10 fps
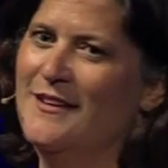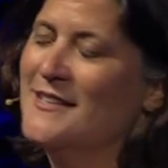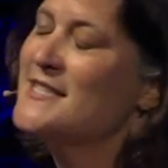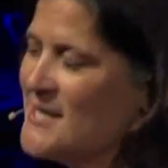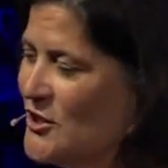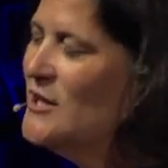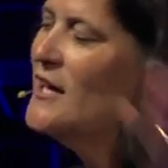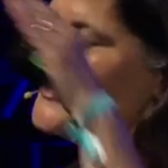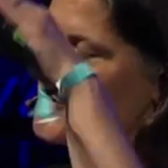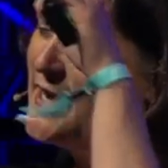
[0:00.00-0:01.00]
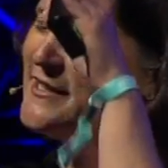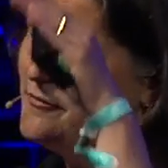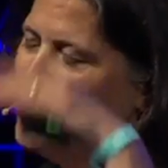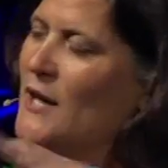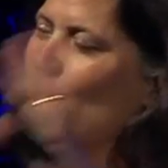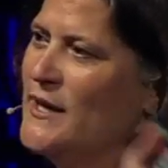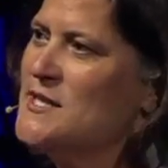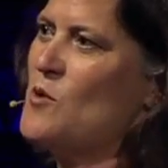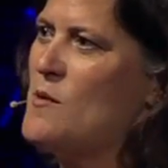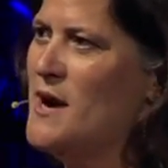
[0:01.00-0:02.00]
Still, unattractive men raised
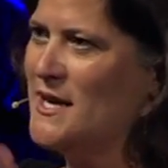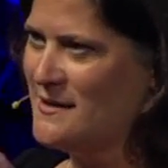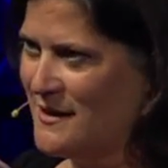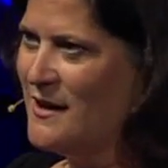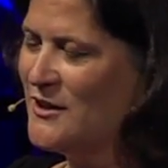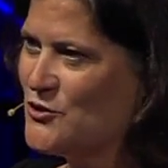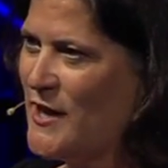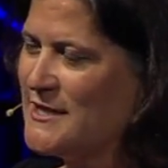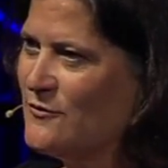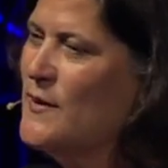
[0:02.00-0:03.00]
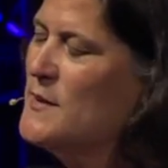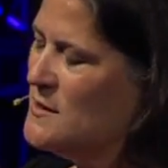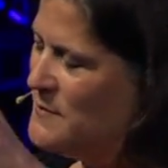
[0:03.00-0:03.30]
more money than unattractive women,